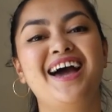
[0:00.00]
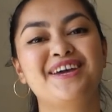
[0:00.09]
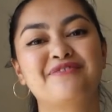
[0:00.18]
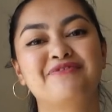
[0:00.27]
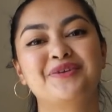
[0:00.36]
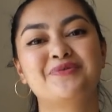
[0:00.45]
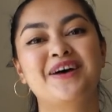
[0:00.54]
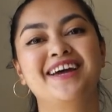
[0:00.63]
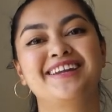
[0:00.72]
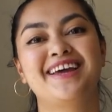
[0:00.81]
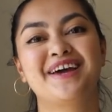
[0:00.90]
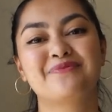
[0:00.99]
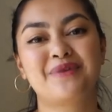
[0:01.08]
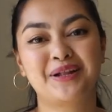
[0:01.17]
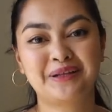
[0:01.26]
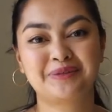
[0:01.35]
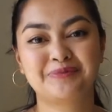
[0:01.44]
everyone, and
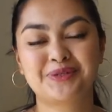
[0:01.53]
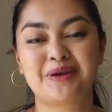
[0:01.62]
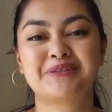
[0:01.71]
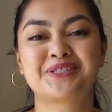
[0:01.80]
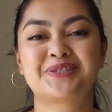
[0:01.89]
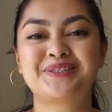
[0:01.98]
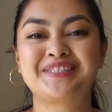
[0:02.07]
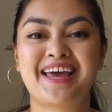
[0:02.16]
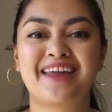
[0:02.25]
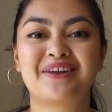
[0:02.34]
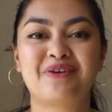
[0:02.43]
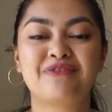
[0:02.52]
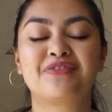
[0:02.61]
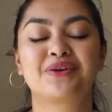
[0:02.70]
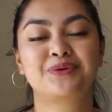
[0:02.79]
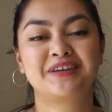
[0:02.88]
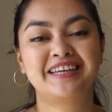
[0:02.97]
welcome to episode 10 of
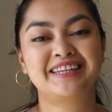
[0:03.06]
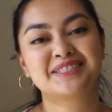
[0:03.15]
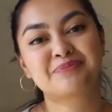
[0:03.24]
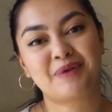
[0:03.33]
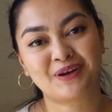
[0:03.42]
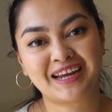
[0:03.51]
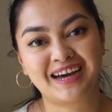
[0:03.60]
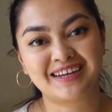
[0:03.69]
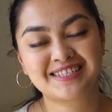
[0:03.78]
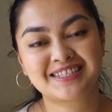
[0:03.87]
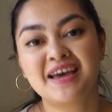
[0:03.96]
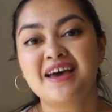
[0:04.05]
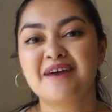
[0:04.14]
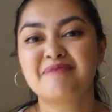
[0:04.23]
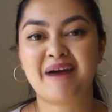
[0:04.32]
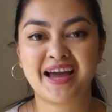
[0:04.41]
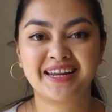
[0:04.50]
the KukieKnits podcast.
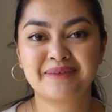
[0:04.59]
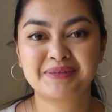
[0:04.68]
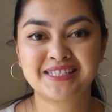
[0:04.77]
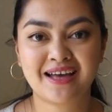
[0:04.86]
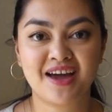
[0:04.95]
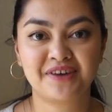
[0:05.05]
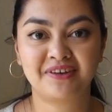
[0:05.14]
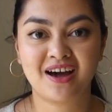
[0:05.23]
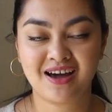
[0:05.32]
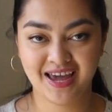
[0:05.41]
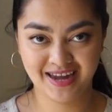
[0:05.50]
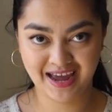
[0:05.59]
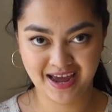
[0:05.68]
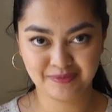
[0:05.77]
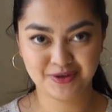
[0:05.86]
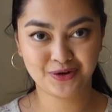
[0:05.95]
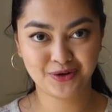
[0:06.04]
My name is Ira, and
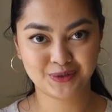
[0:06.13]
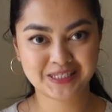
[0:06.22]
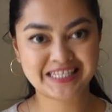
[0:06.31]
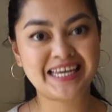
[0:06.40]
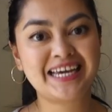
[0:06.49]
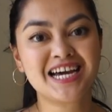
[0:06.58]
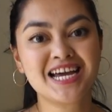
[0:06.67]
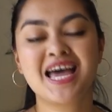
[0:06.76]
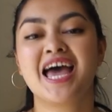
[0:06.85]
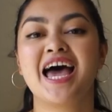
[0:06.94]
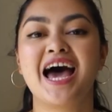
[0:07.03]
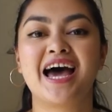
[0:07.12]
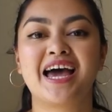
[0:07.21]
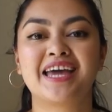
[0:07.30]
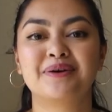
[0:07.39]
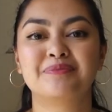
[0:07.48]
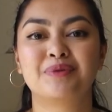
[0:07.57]
I'm your host here.
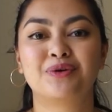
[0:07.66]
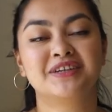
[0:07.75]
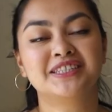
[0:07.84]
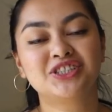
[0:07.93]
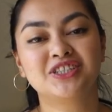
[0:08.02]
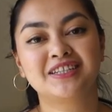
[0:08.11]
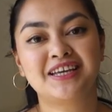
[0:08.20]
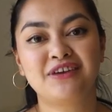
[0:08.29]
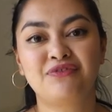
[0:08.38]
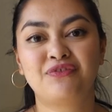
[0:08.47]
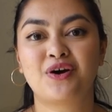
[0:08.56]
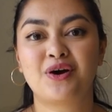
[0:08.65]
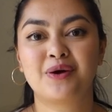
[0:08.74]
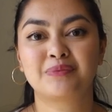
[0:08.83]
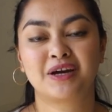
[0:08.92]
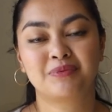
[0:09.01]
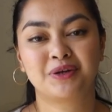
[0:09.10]
I am originally
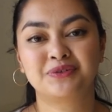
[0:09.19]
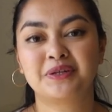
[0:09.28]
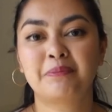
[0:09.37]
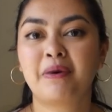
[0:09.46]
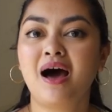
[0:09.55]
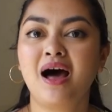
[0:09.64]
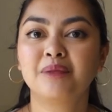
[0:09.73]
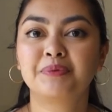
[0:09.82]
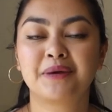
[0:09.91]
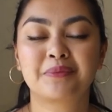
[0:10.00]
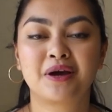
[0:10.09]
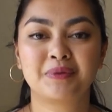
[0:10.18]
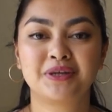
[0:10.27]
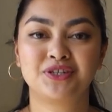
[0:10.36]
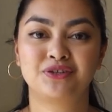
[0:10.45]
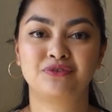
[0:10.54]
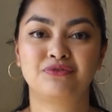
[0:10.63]
from Kathmandu, Nepal, but I'm coming
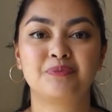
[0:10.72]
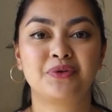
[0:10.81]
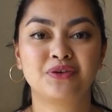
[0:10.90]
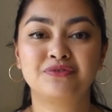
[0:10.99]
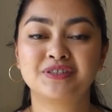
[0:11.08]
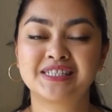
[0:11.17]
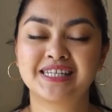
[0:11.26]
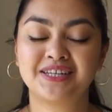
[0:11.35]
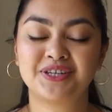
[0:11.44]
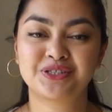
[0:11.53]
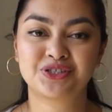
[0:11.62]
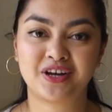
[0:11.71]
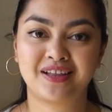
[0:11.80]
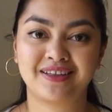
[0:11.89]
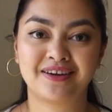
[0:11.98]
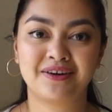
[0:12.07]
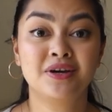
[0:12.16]
to you from beautiful Sydney,
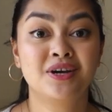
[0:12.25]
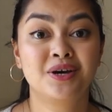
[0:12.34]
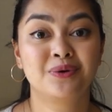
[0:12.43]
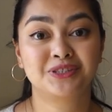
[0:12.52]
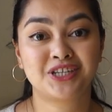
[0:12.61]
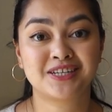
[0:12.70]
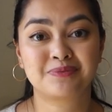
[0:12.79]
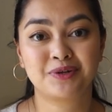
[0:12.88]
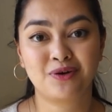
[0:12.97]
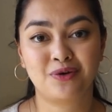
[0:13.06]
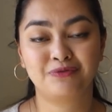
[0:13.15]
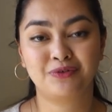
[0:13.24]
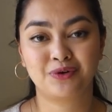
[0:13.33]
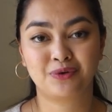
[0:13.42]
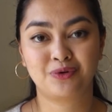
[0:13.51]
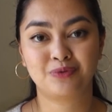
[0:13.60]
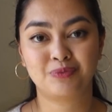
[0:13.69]
Australia, which has been home
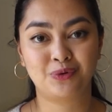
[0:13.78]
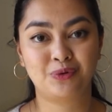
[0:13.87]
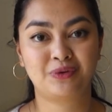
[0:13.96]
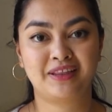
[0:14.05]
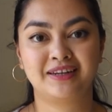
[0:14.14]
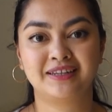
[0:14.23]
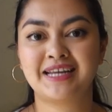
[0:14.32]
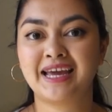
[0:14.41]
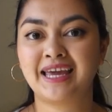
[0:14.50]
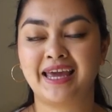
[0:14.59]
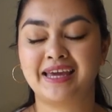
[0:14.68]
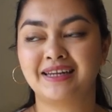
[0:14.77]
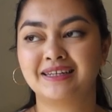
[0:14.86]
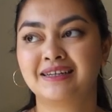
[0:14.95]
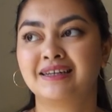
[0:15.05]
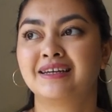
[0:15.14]
for more than a decade.